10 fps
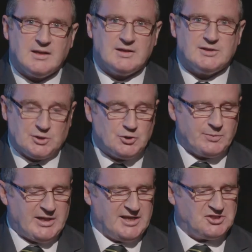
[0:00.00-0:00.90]

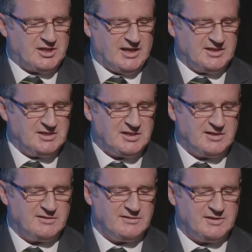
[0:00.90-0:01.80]
Suitably educated,
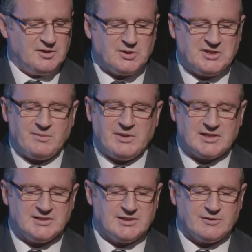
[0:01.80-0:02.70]
you would then be
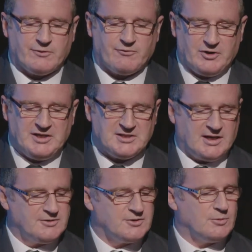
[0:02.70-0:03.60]
considered free to
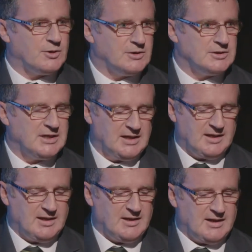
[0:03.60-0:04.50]
enter the world
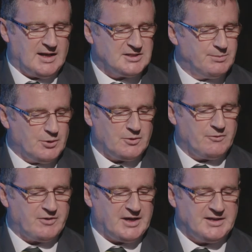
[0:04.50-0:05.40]
as a bona
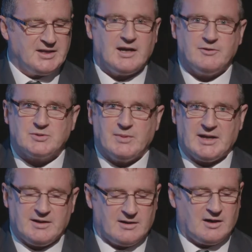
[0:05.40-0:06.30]
fide
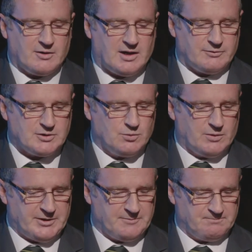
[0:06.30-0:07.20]
Irishman or
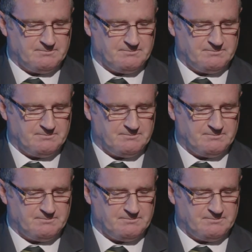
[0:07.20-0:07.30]
Irishwoman.